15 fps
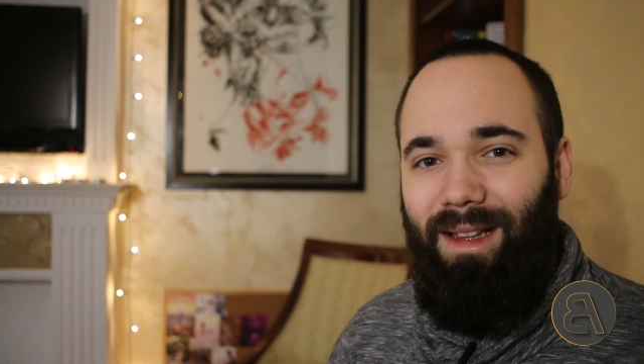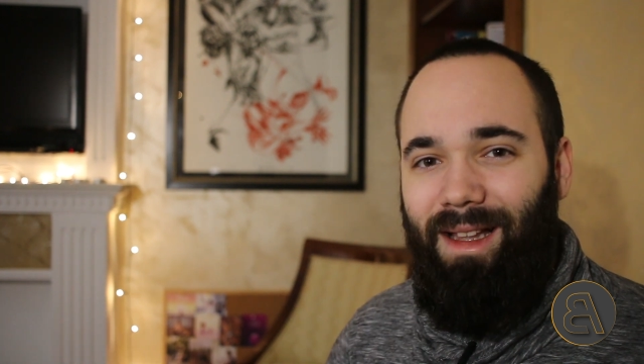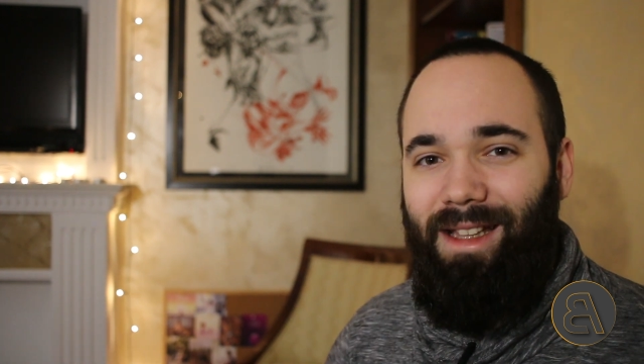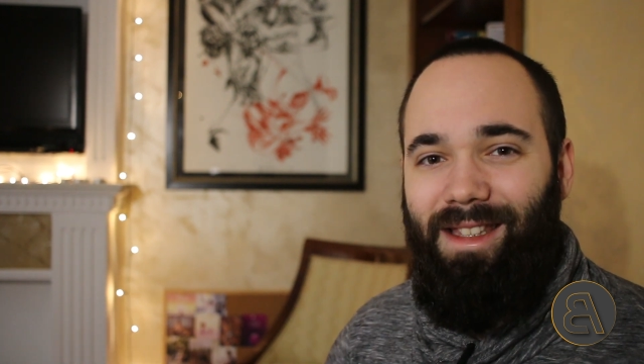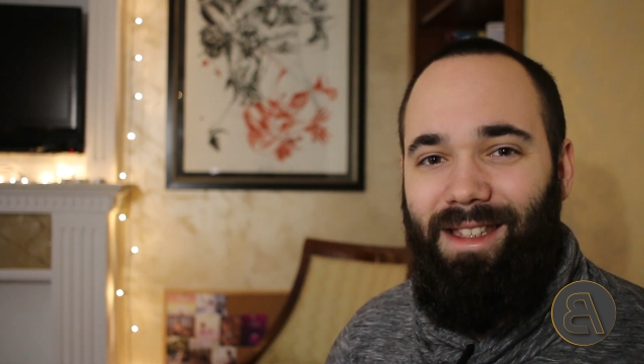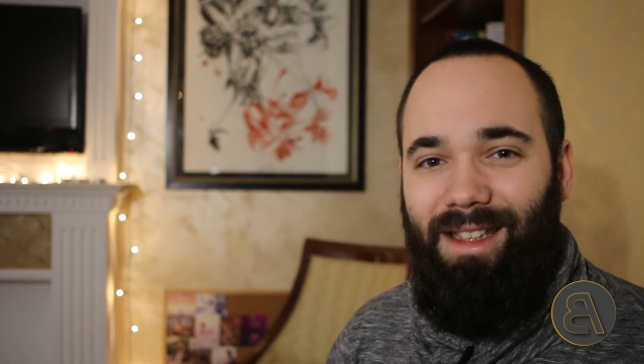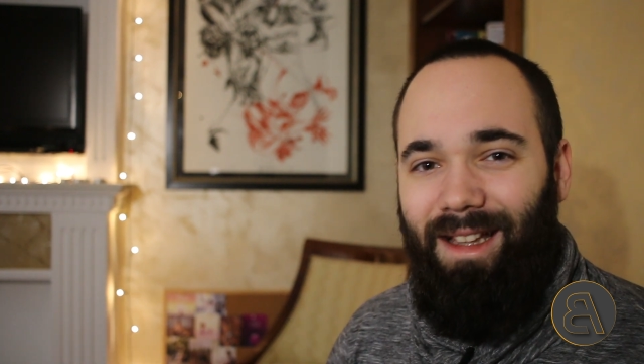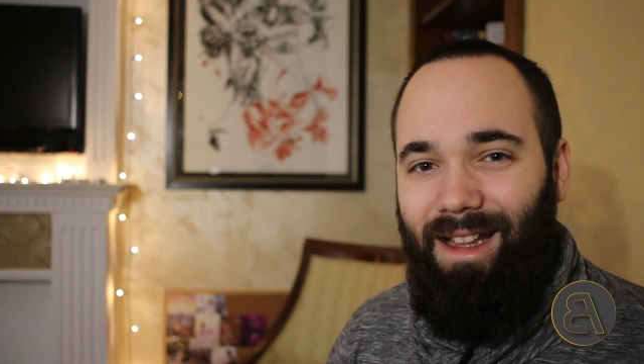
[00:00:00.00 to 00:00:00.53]

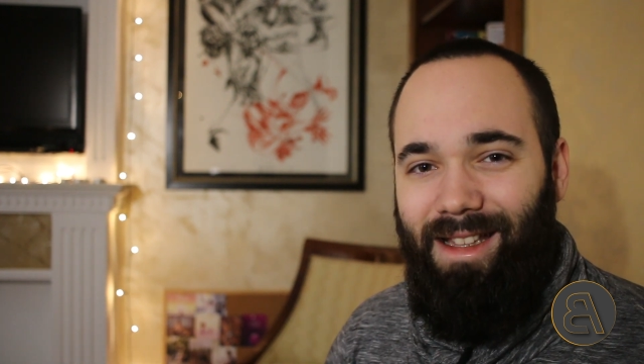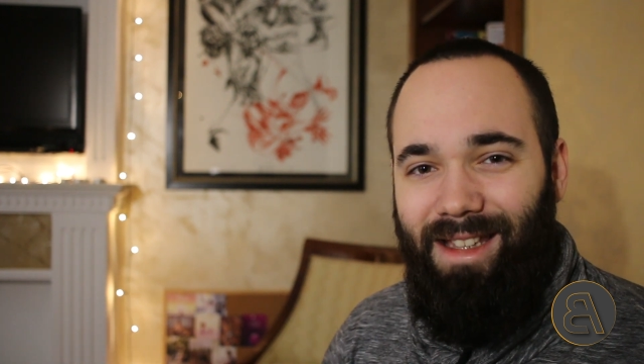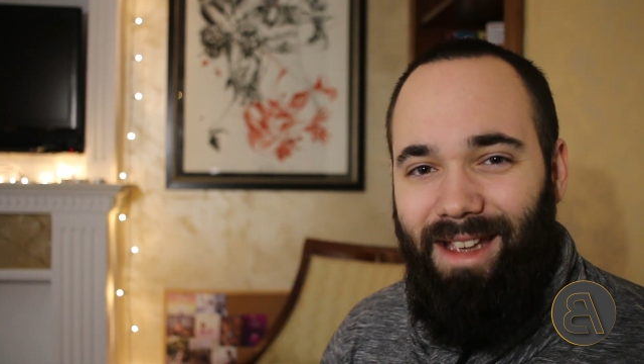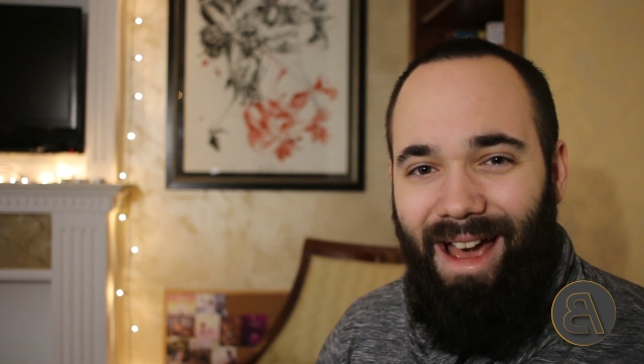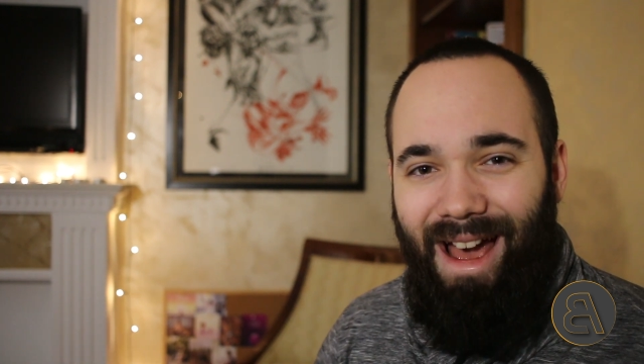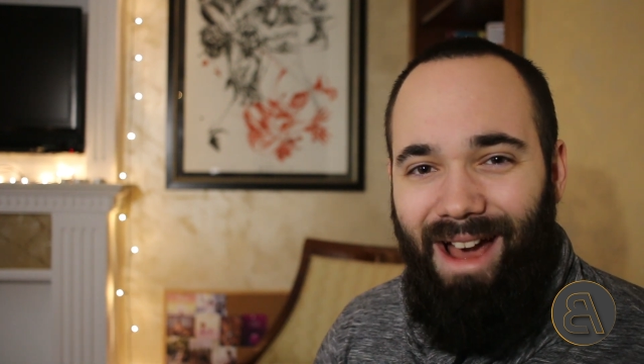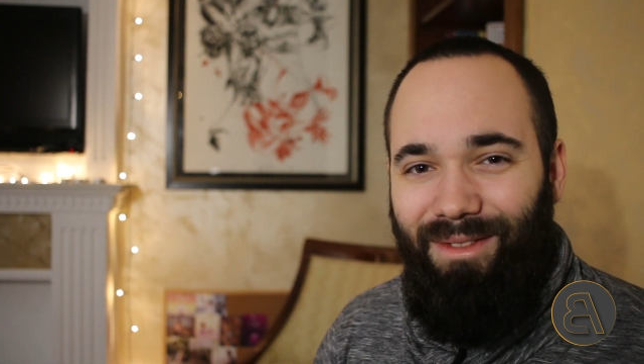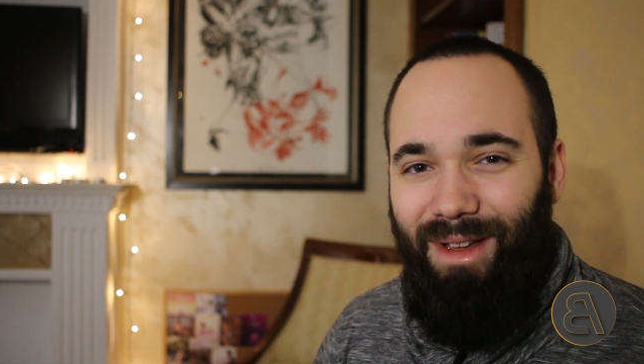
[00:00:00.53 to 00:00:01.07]
Let's
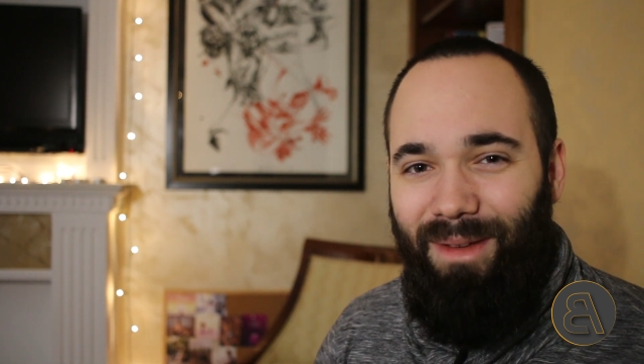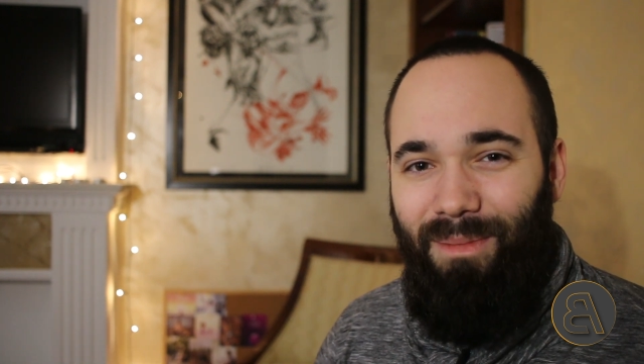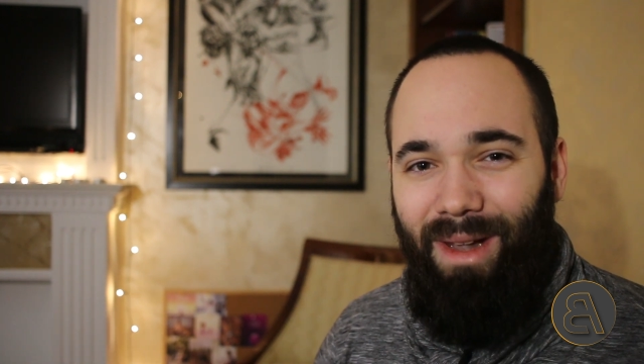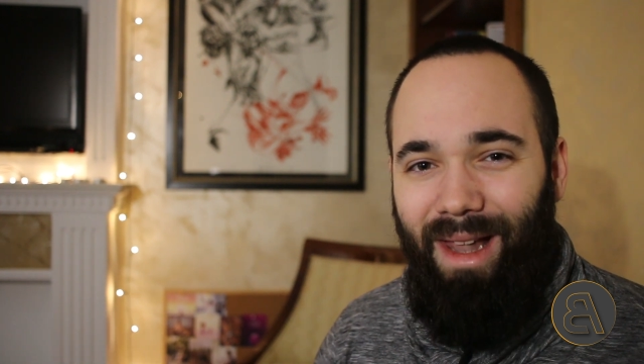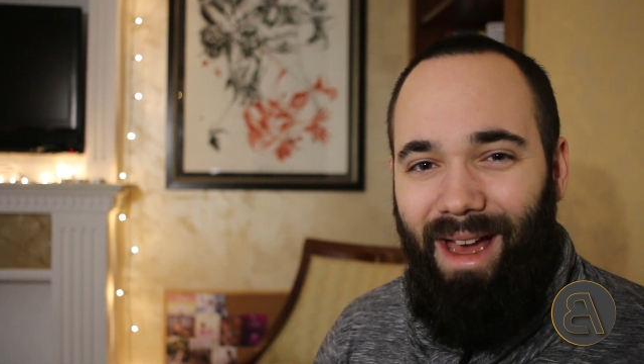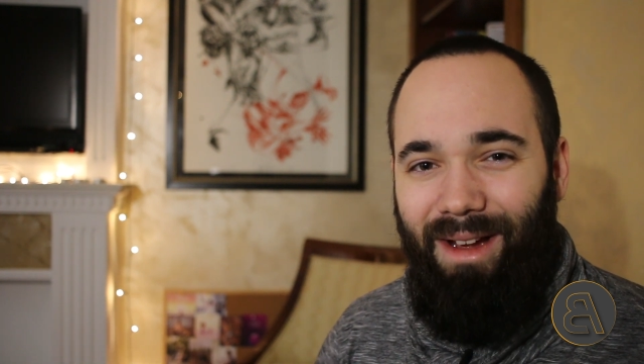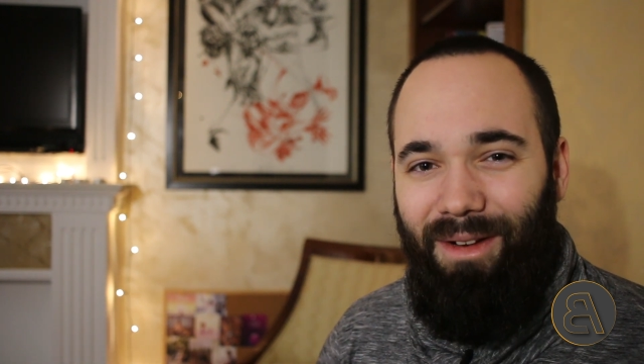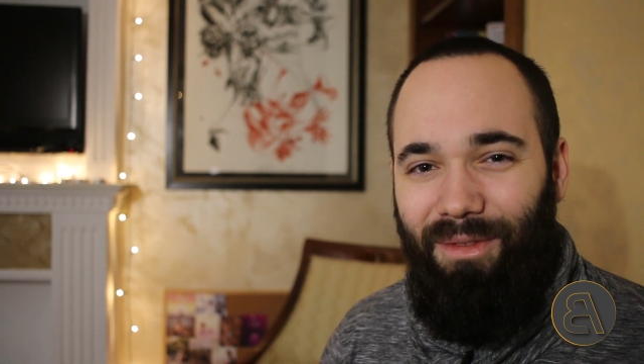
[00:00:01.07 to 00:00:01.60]
have a Black